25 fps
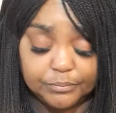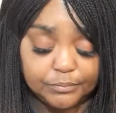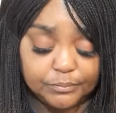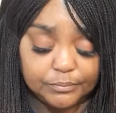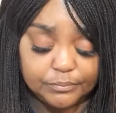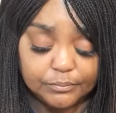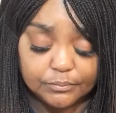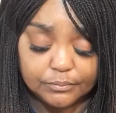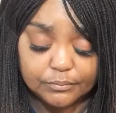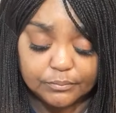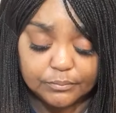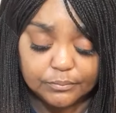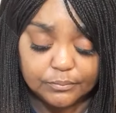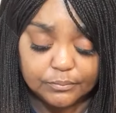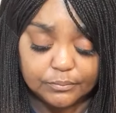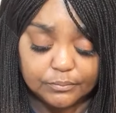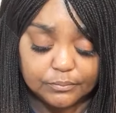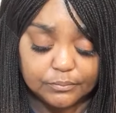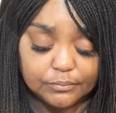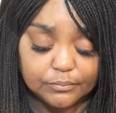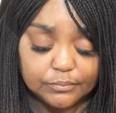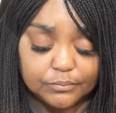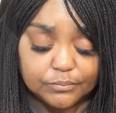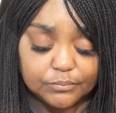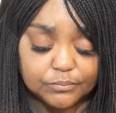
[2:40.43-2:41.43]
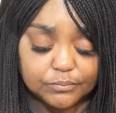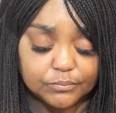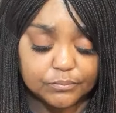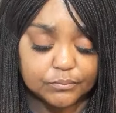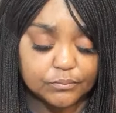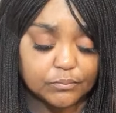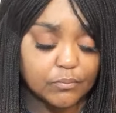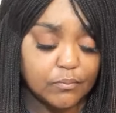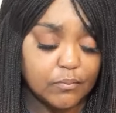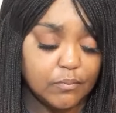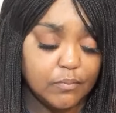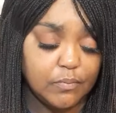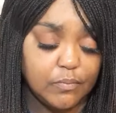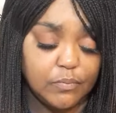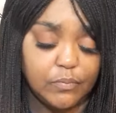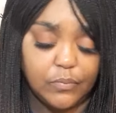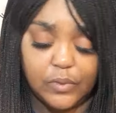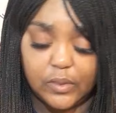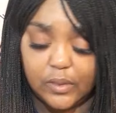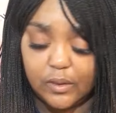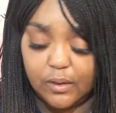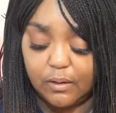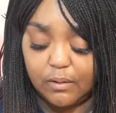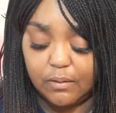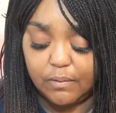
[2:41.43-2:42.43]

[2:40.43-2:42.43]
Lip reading: (silence)